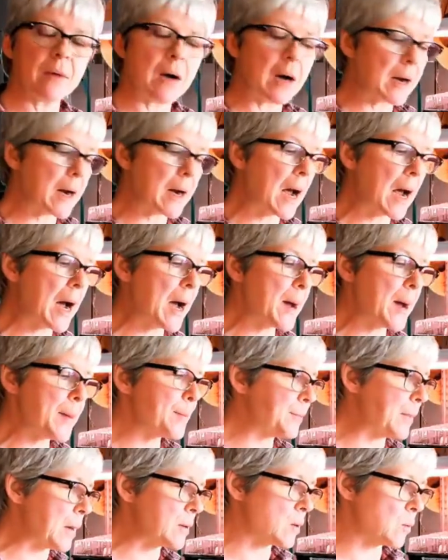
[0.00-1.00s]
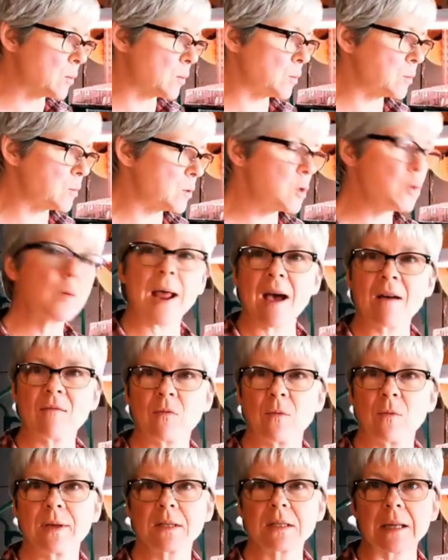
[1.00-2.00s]
I'm about
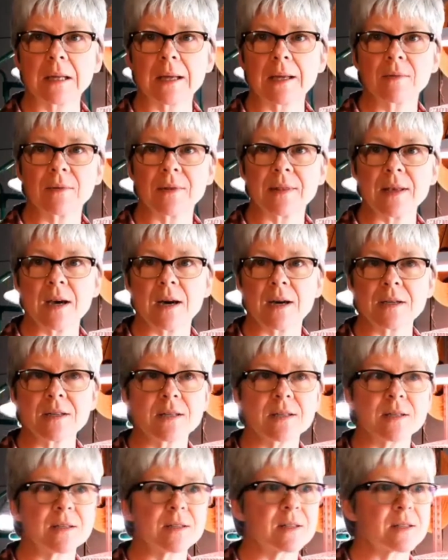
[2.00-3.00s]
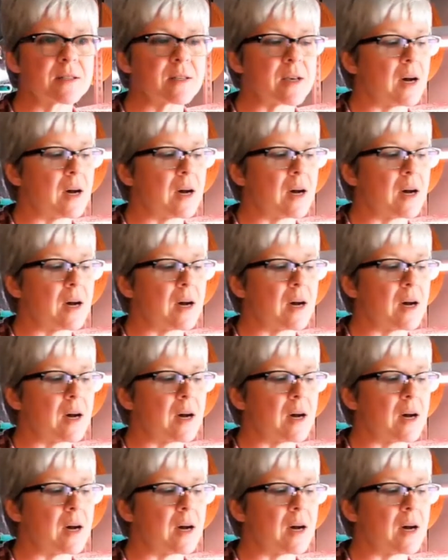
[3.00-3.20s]
2.5 weeks late with the onions.